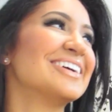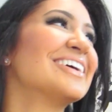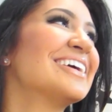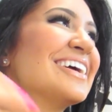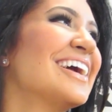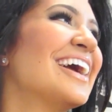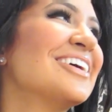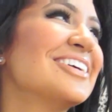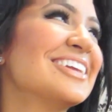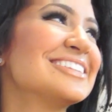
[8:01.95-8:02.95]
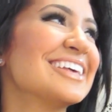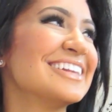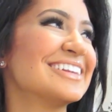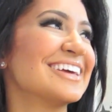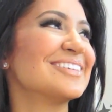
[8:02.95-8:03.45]
What? Uh, what I know you, you didn't say
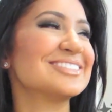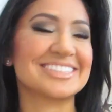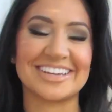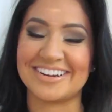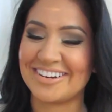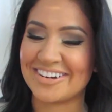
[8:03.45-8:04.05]
anything, I'm just scared.